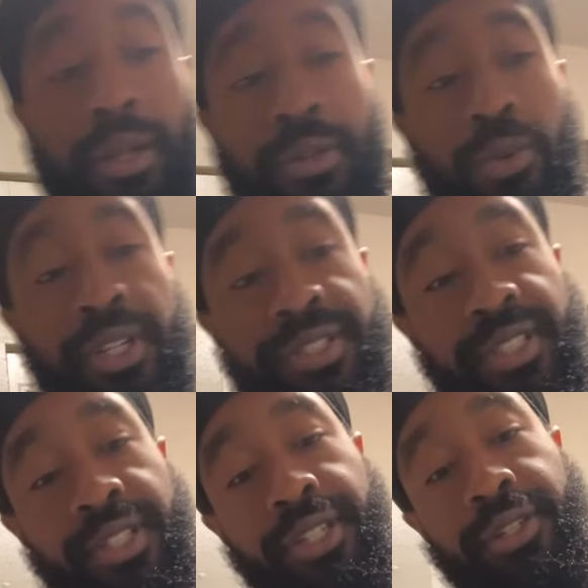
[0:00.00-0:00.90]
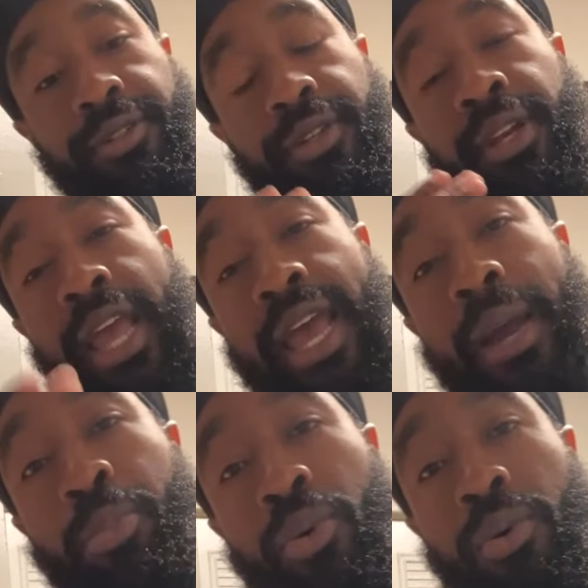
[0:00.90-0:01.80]
What is in here? An
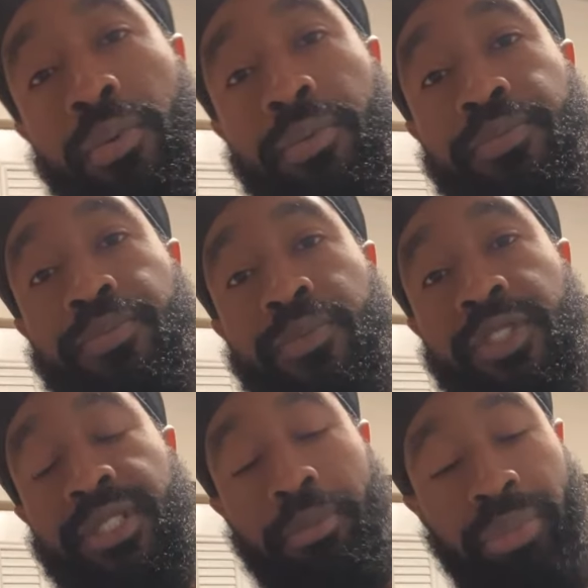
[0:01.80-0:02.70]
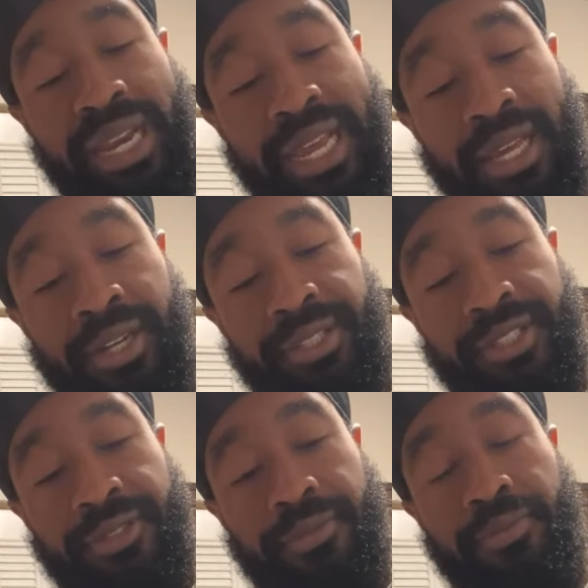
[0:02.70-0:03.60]
apple, some
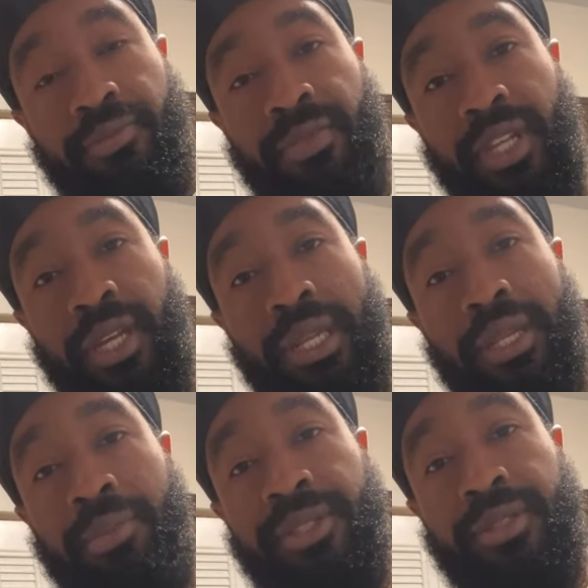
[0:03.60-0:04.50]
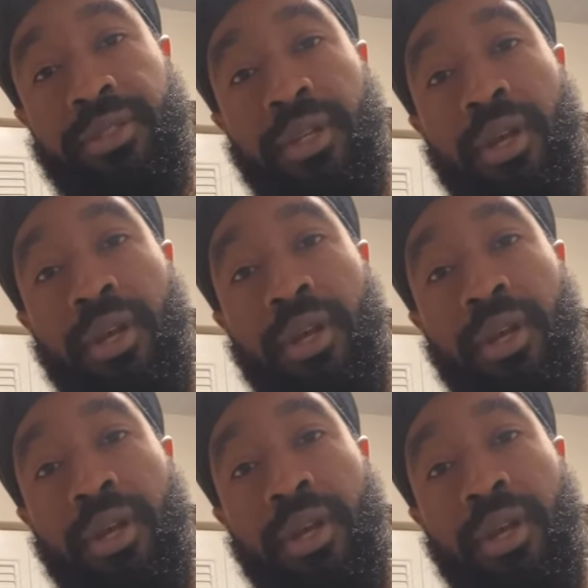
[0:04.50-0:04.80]
bananas, and lemons.